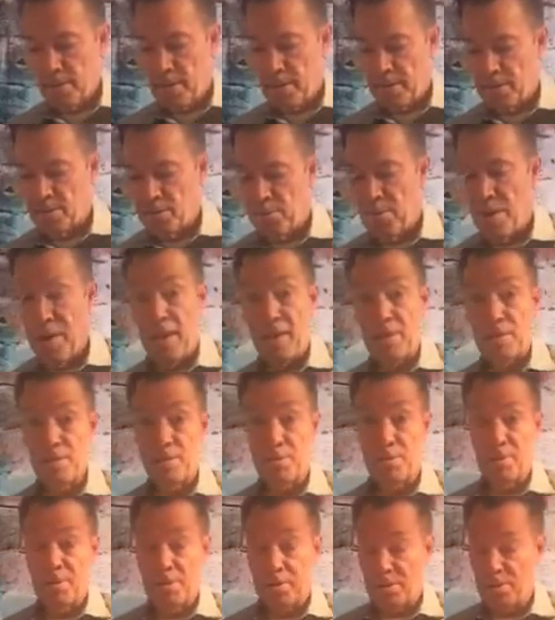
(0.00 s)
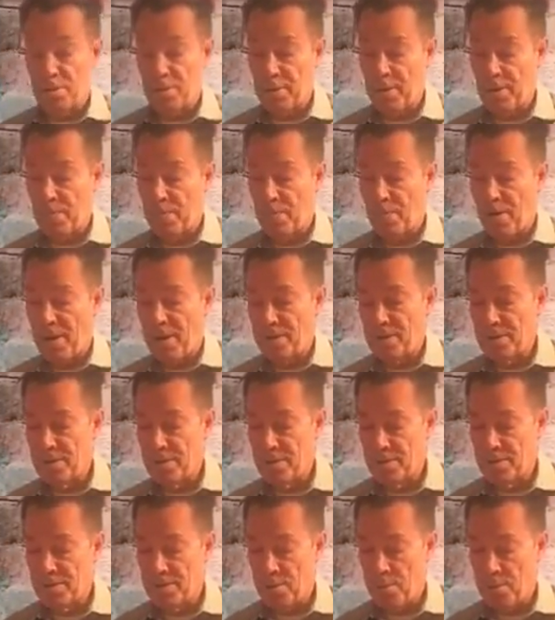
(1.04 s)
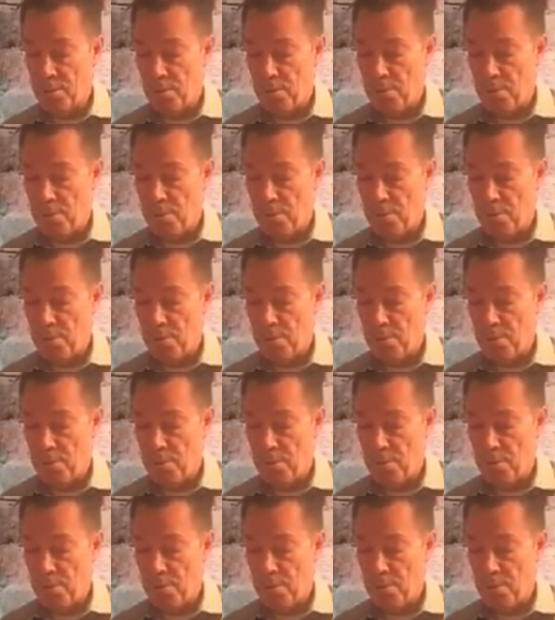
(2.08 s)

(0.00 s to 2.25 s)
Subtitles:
expands during the cooking process, so